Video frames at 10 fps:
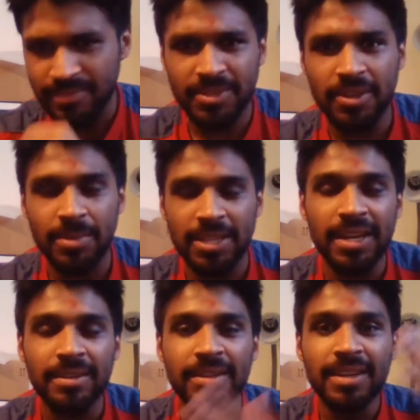sorry about
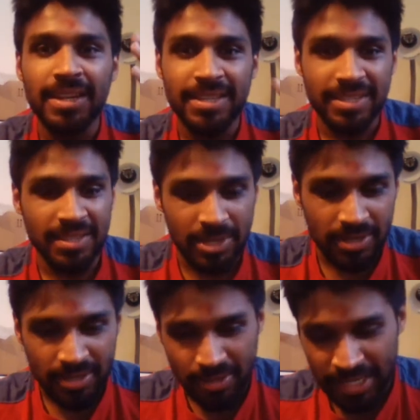that. This time I'm
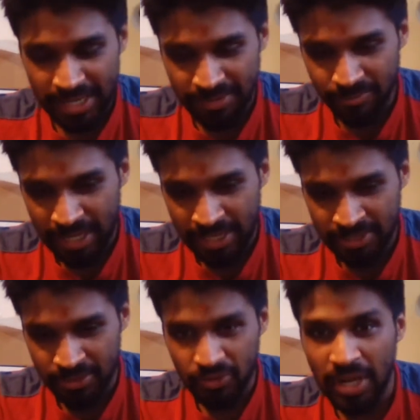gonna go ahead and react
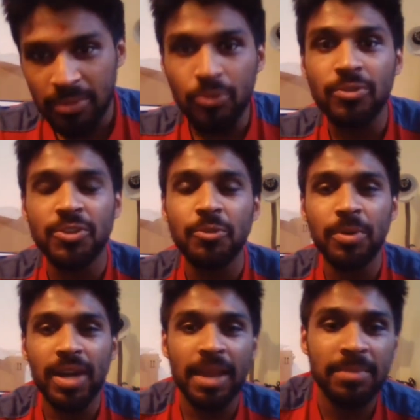to Dragon Ball
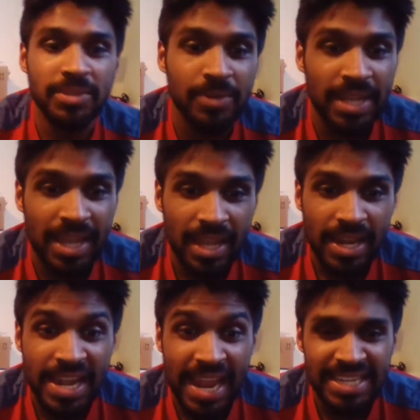Super episode
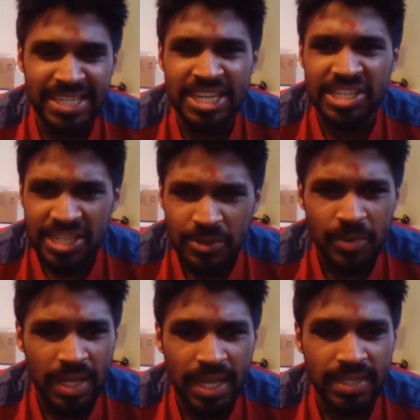92,
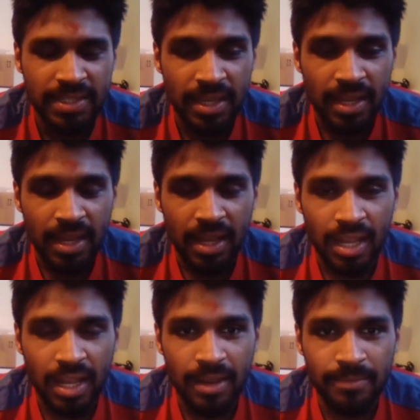guys.
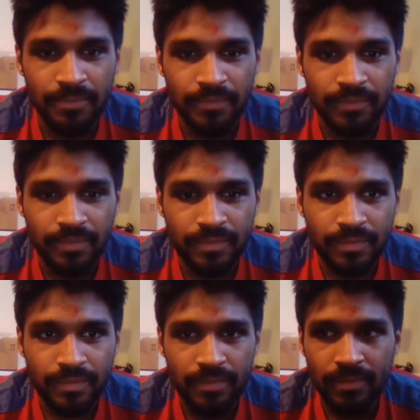Um,
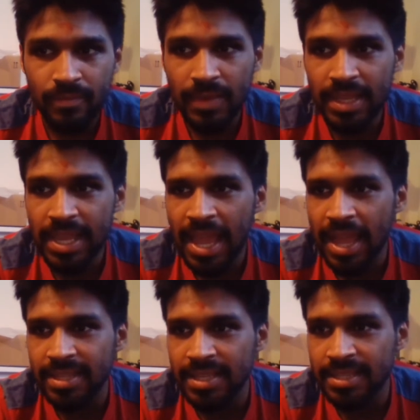
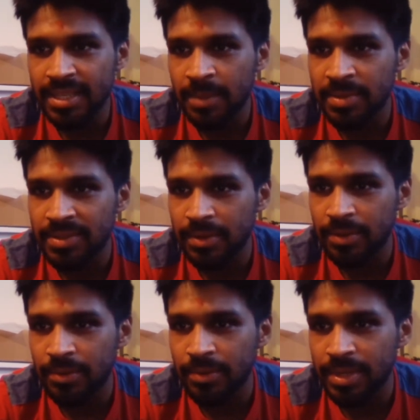yeah, this
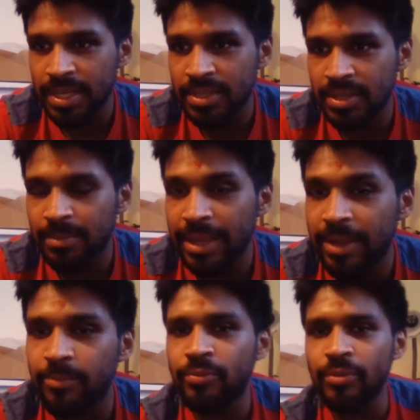episode is gonna be
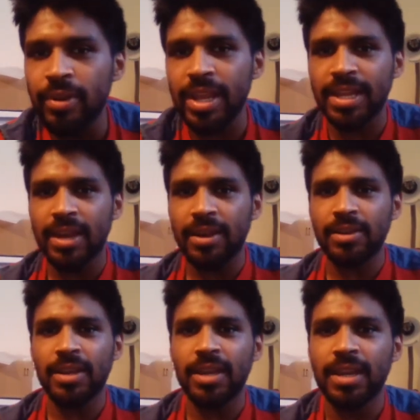pretty
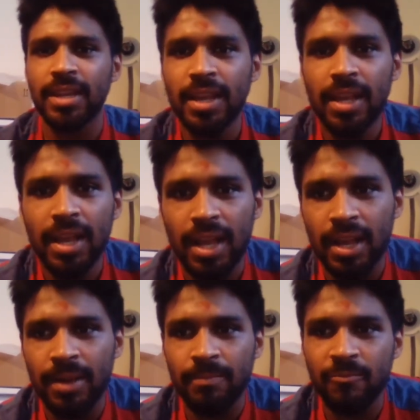damn good.
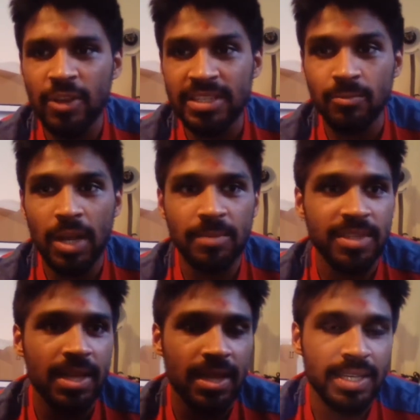Um, reason why I'm
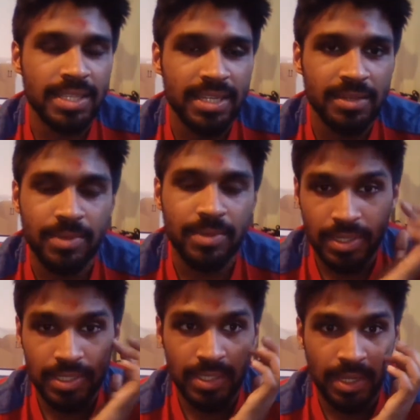saying that is actually
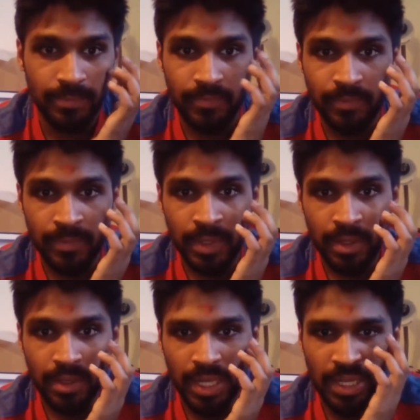because
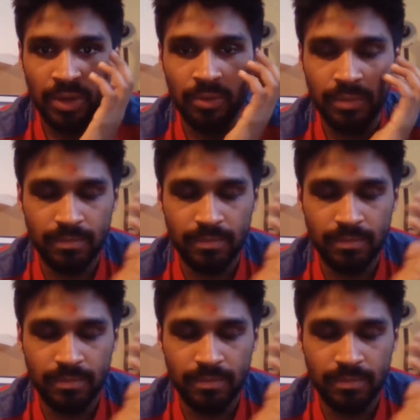um, you know